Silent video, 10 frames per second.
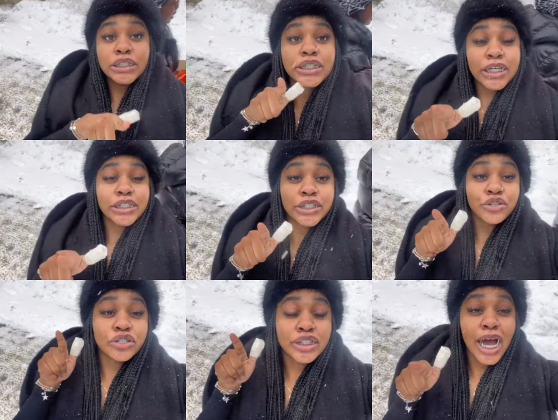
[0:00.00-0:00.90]
this is
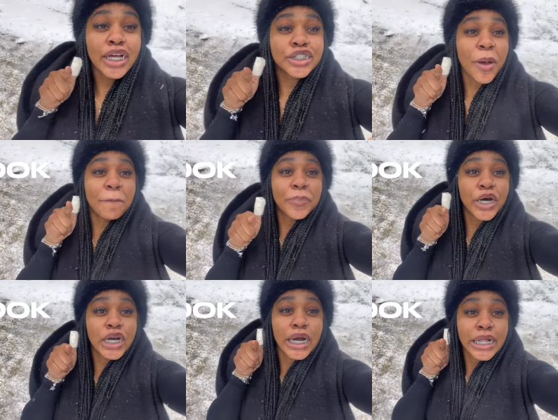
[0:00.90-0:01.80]
your sign to
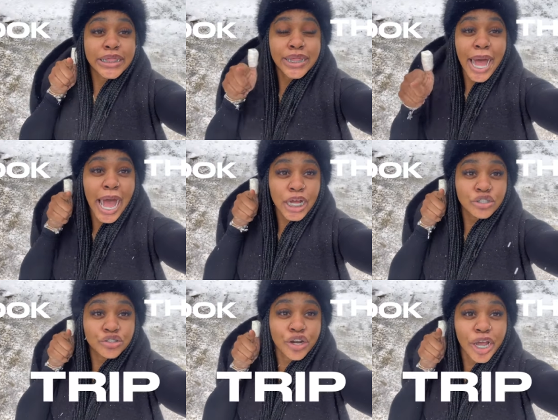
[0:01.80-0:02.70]
book, book that
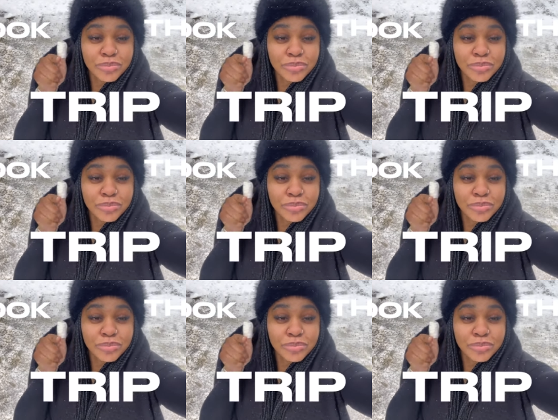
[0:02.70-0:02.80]
trip.